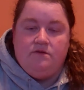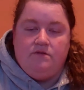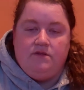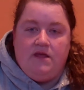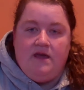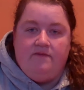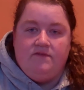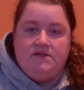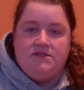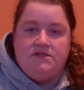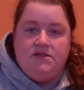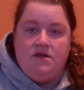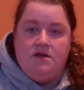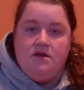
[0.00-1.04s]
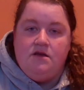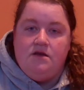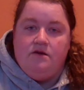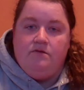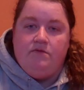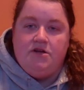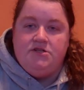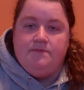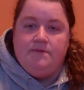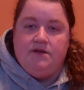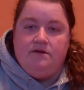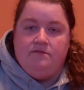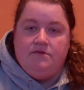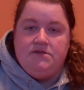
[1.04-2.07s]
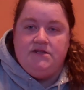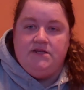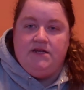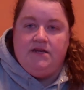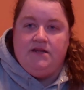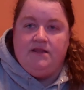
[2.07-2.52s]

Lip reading: They have this regimented routine,